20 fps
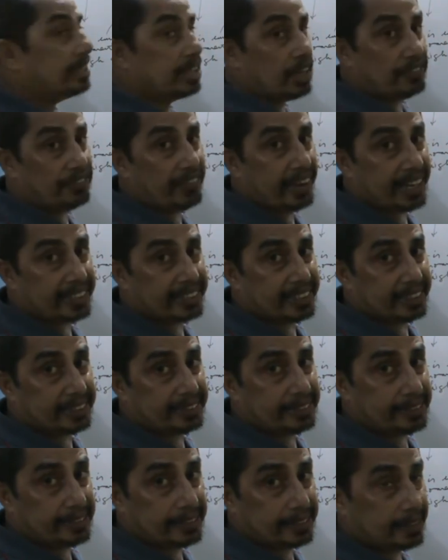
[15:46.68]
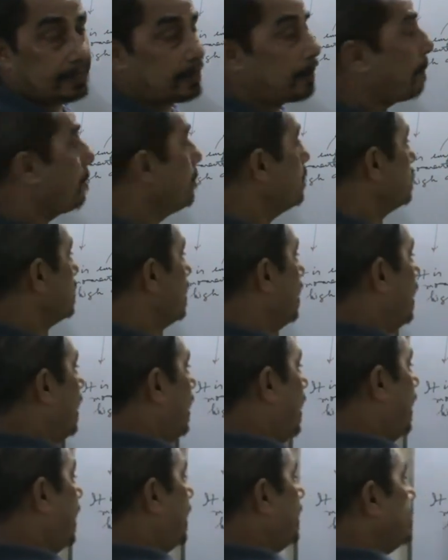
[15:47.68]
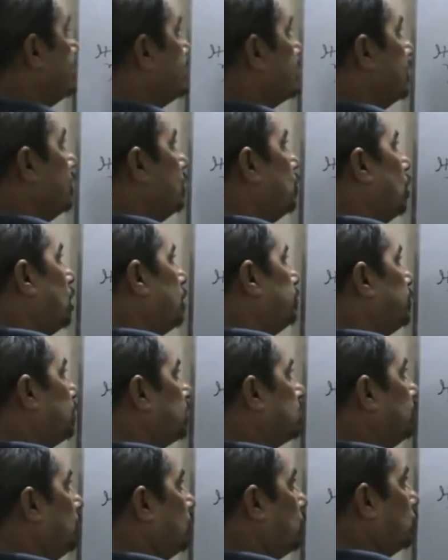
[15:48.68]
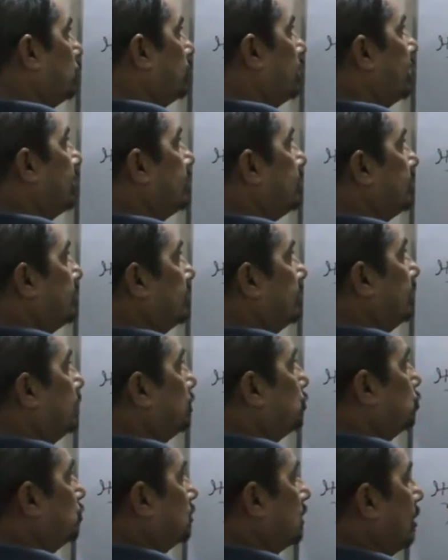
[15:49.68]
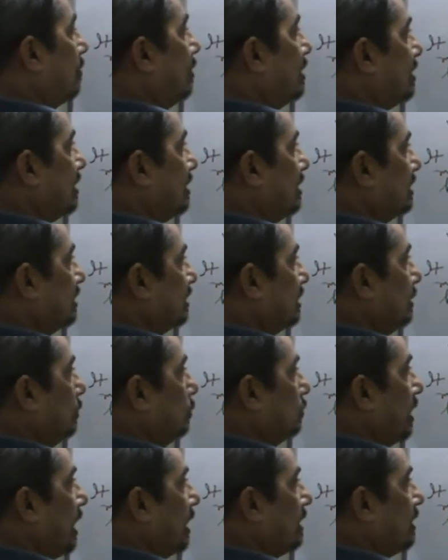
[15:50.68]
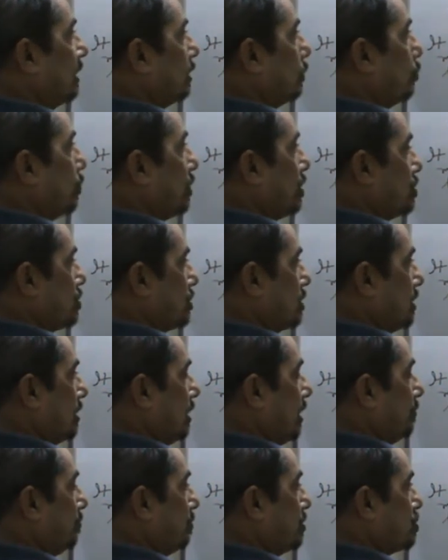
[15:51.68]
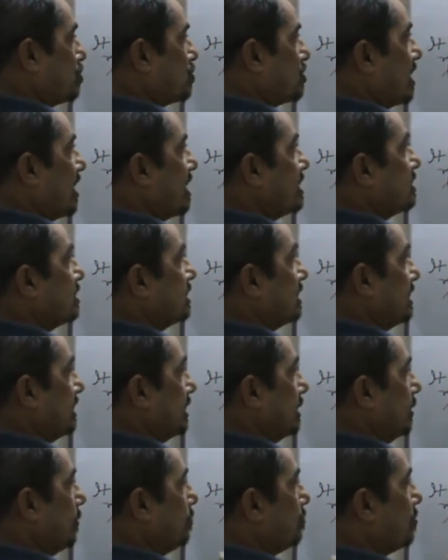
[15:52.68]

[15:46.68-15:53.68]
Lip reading: deflected and not possible to get these two simultaneously with high accuracy and precisely.